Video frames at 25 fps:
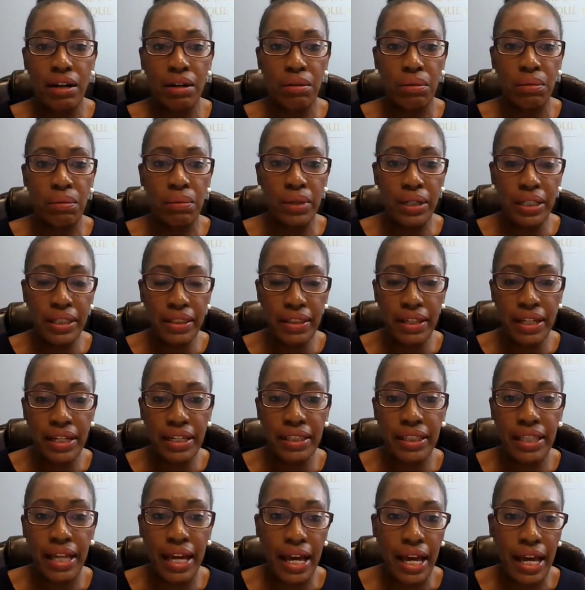One
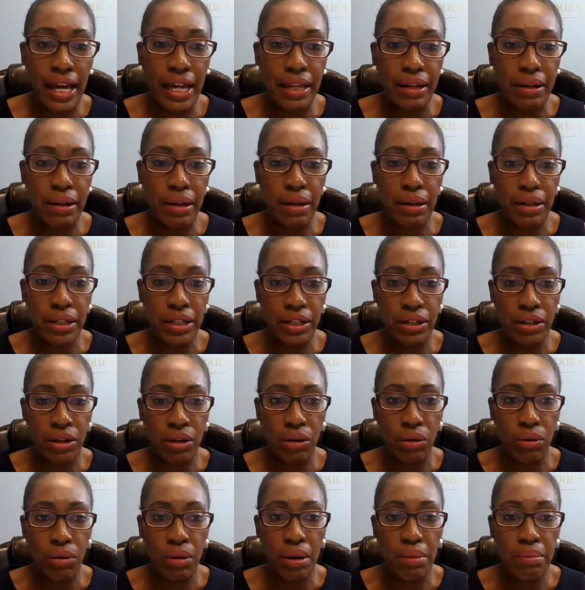thing that,
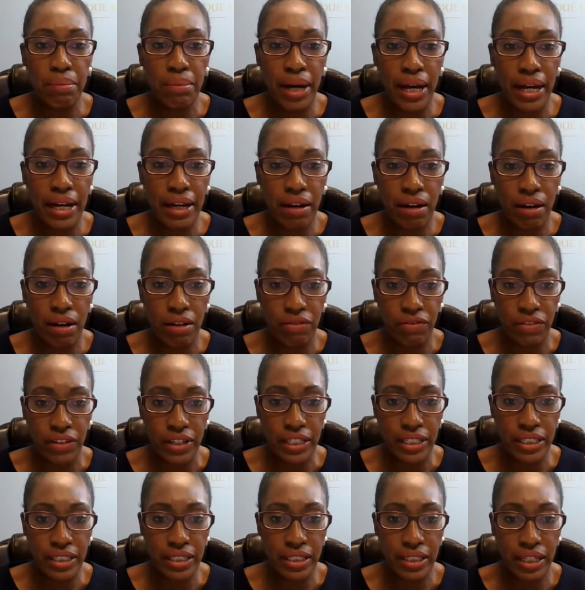my
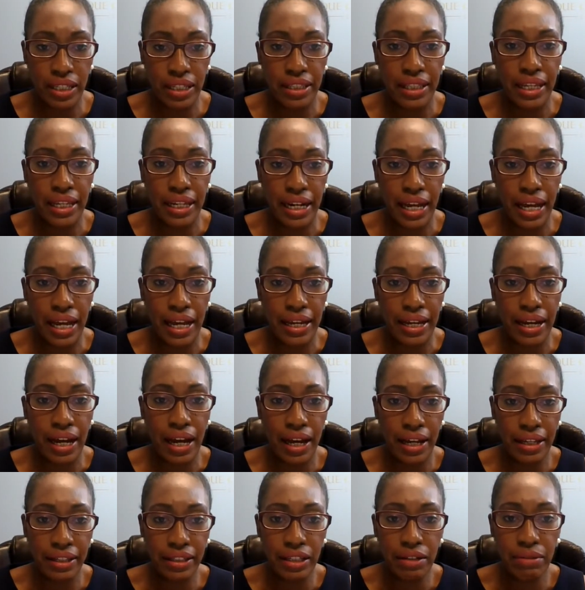office that I
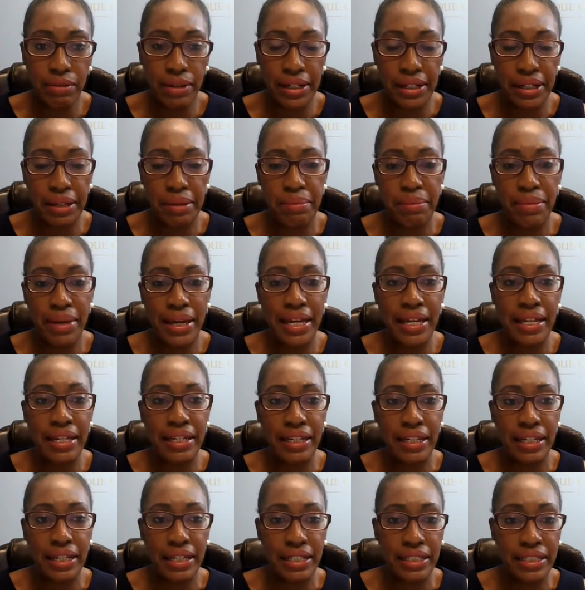highly
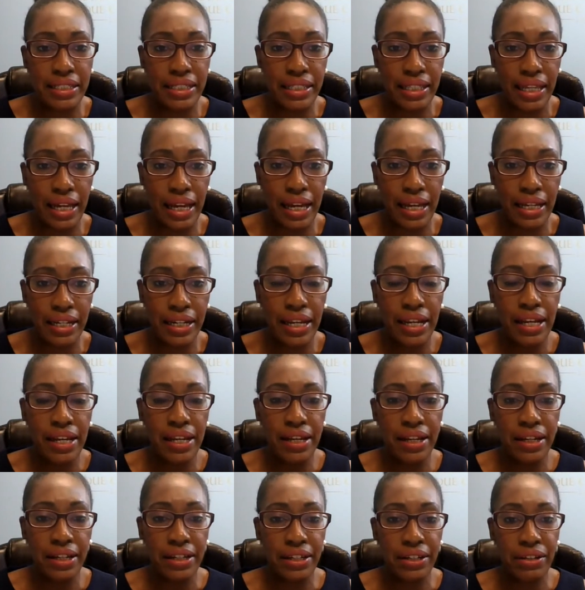recommend is that,
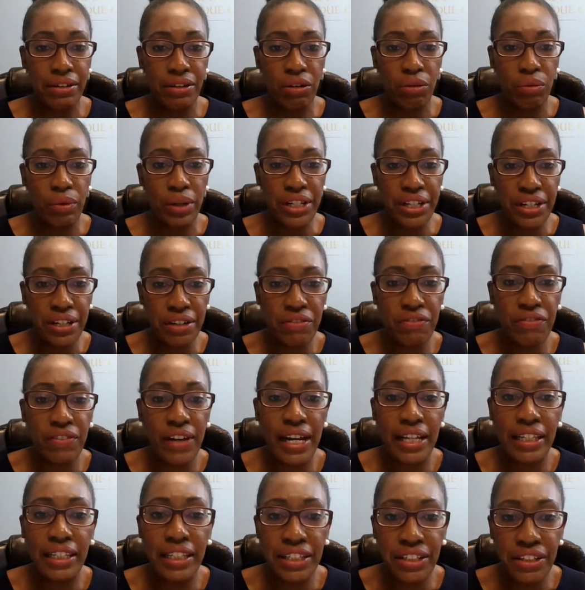when you're
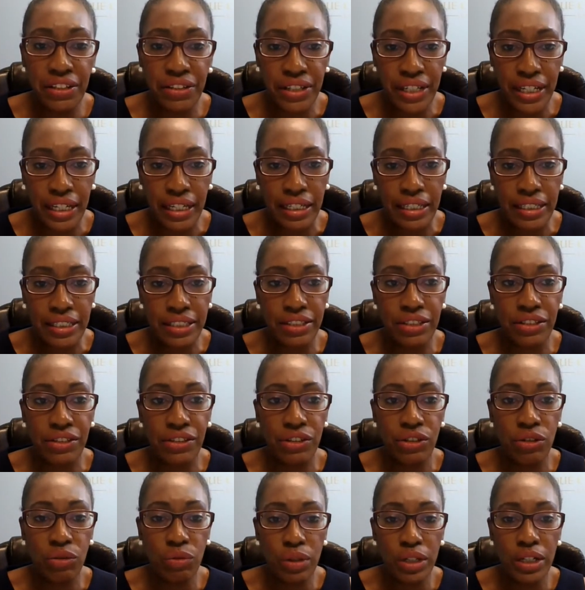filing your case,
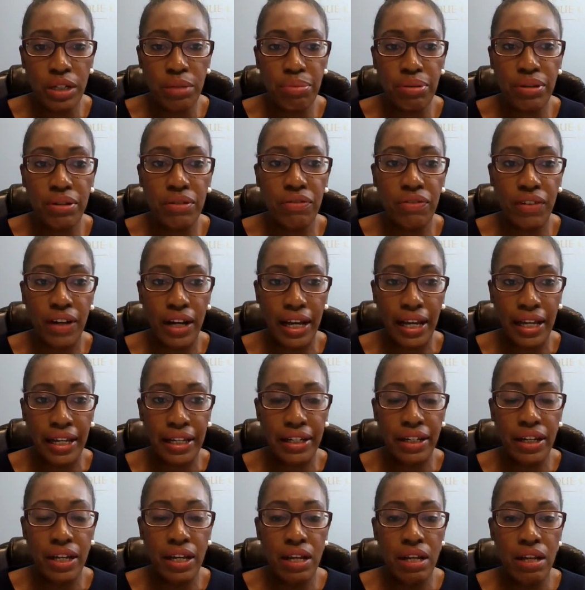you want to
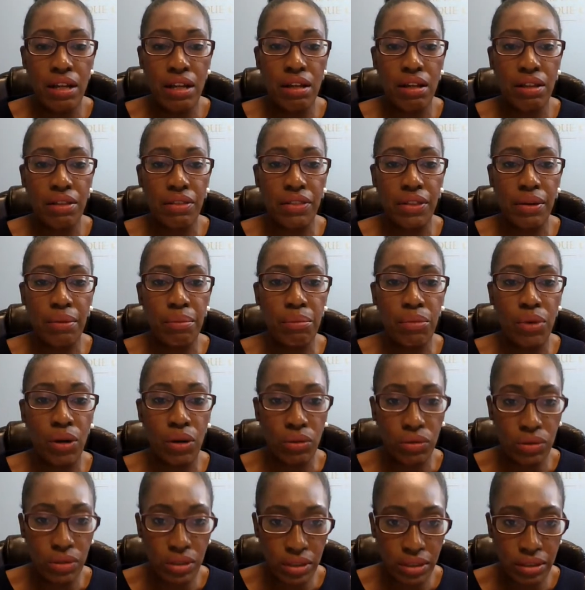provide the
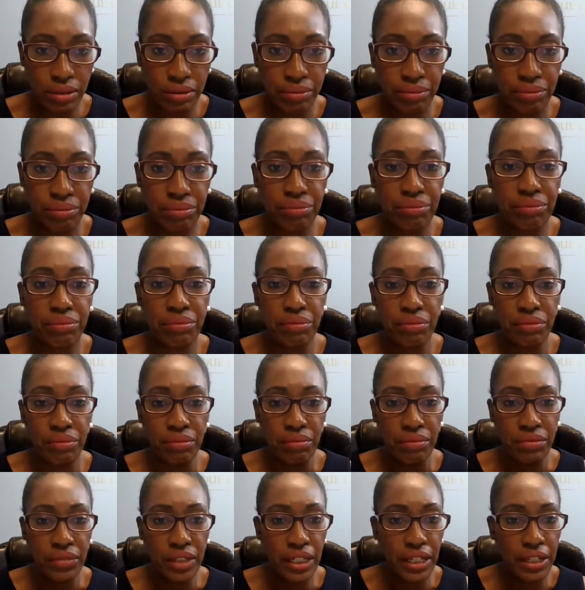most
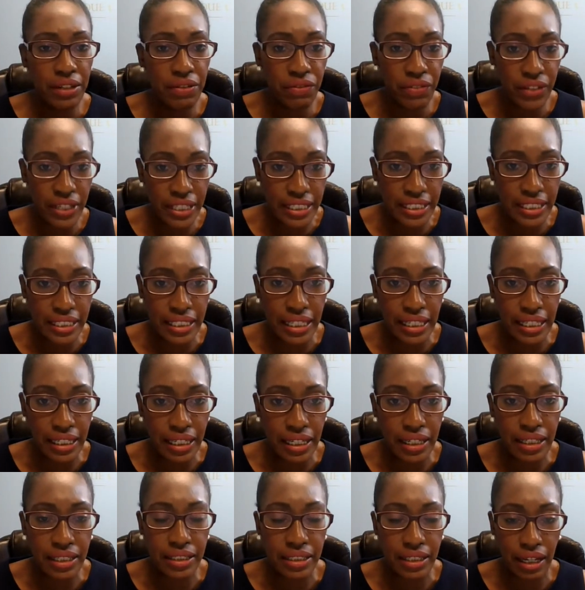
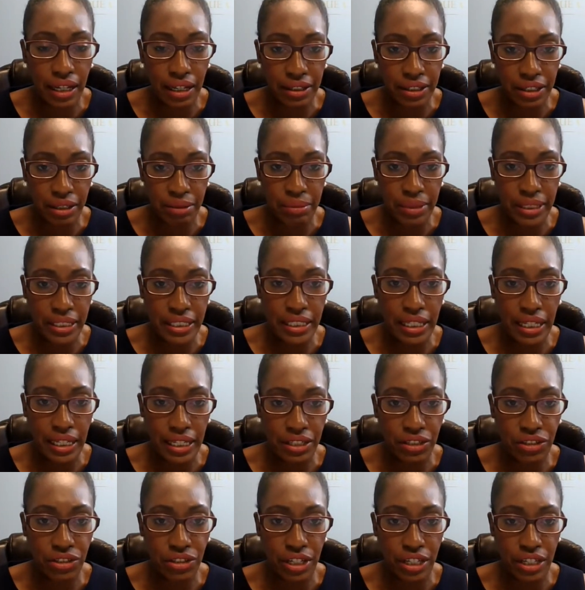convincing
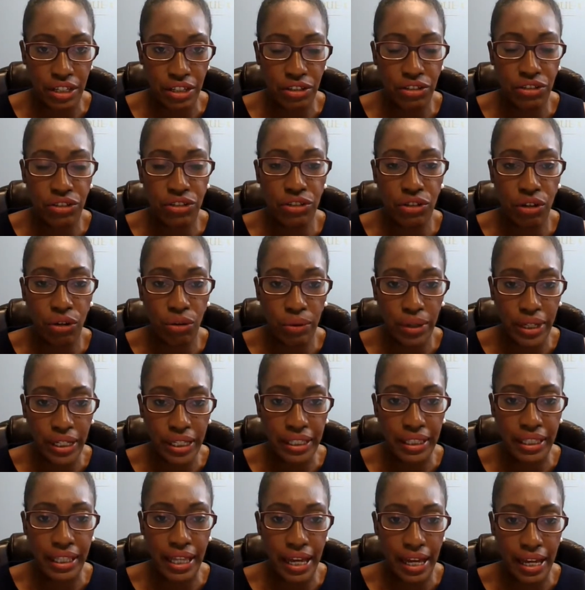documentation
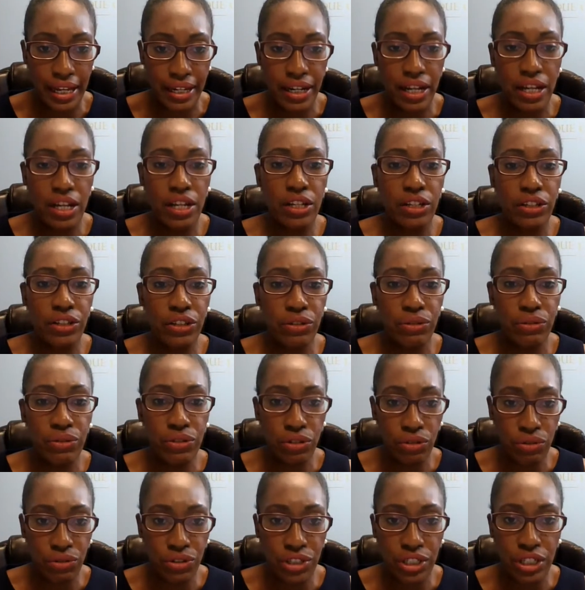showing that you
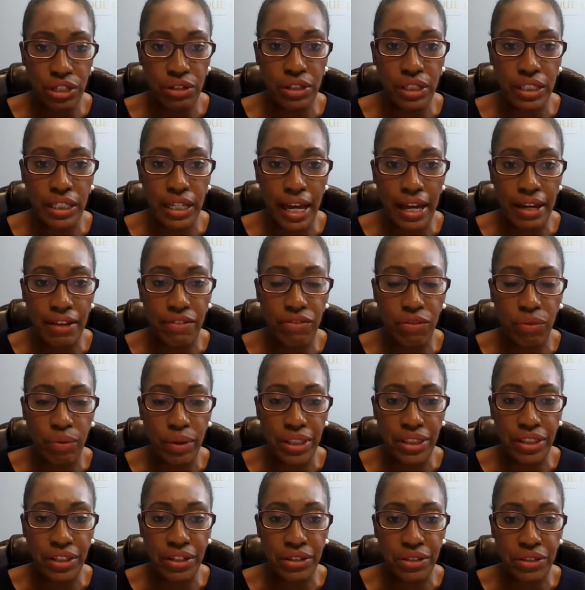do share a life
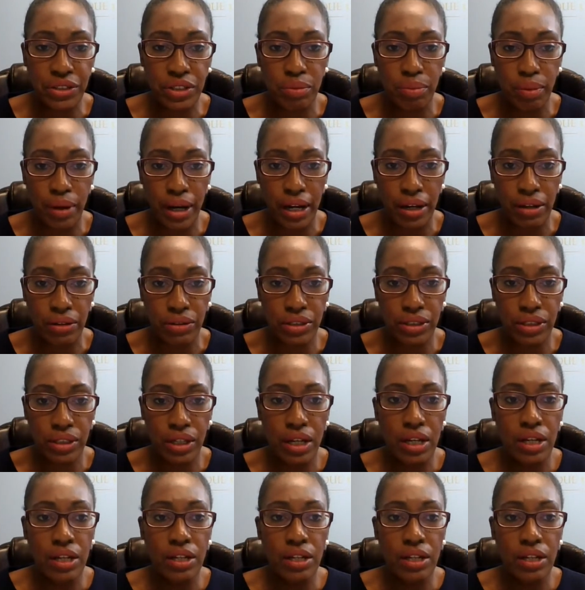with your spouse.